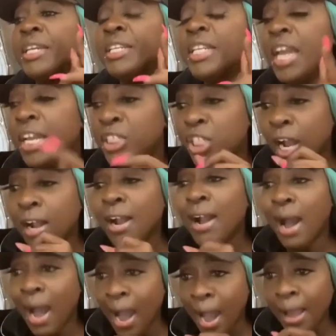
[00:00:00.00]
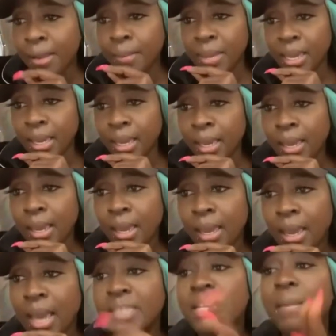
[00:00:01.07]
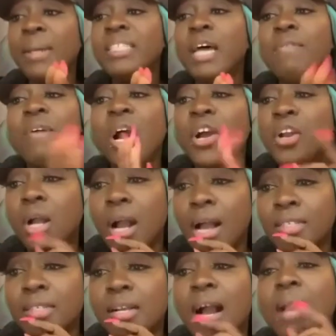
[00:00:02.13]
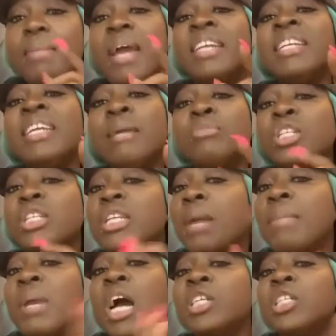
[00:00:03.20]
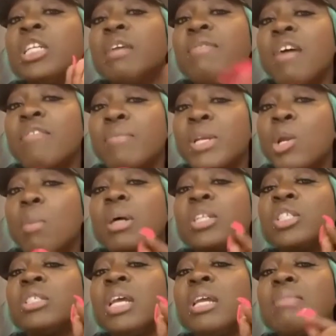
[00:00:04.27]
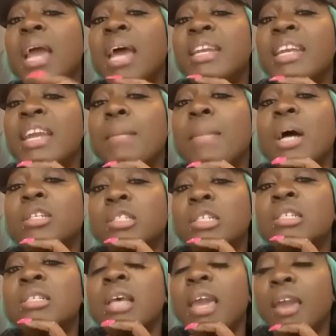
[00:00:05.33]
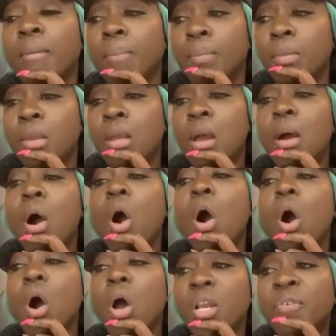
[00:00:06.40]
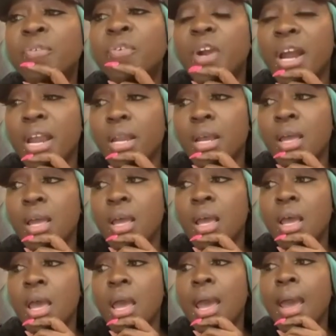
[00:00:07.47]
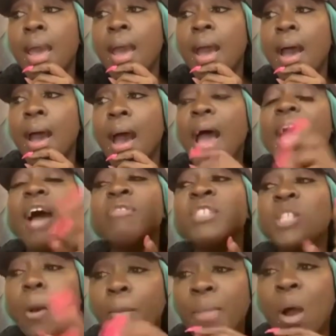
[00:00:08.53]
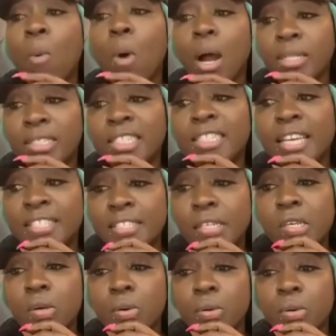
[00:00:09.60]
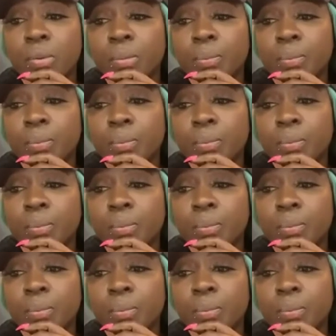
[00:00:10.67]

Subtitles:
Danger called me. As a matter of fact, no, she called me a DM. She DM me because she never have my number. She sent me a DM and she say, old friend, I have something I want to say to you.